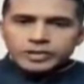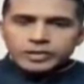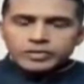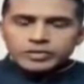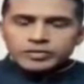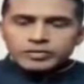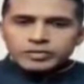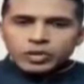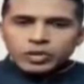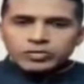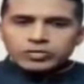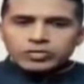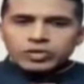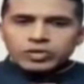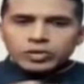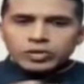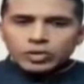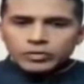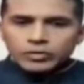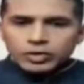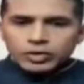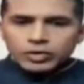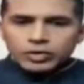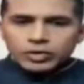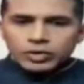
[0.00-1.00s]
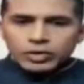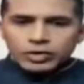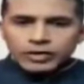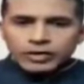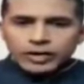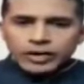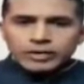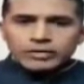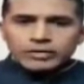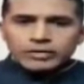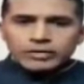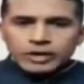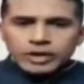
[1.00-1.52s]
because not the novel
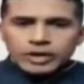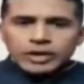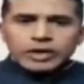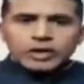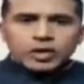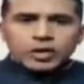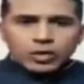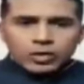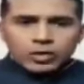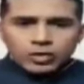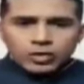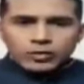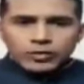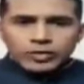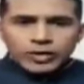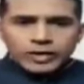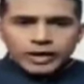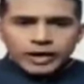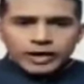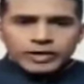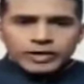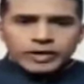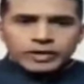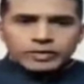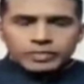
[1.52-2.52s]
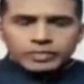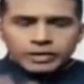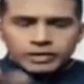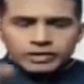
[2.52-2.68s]
coronavirus or COVID-19.